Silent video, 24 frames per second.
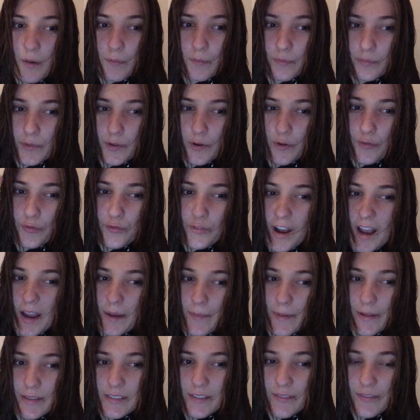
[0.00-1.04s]
little
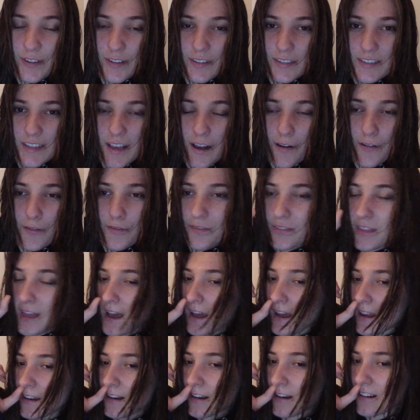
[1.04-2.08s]
fragments of yourself
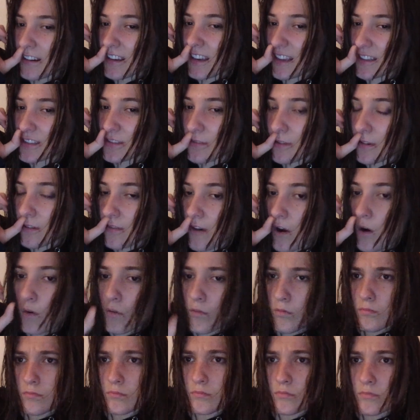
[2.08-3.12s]
that get sort of, oh,
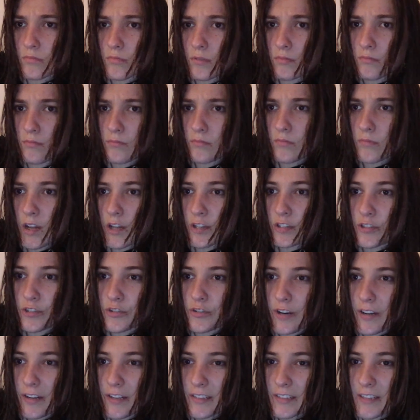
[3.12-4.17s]
I just
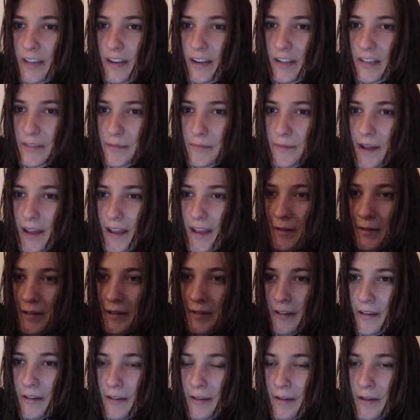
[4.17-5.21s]
tried to sign into my
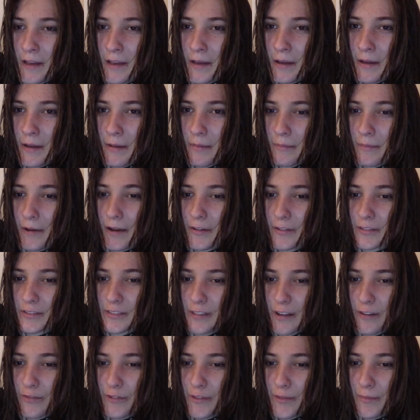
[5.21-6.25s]

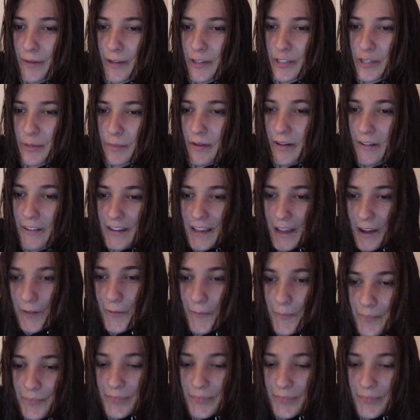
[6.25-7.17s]
Microsoft with my Gmail account.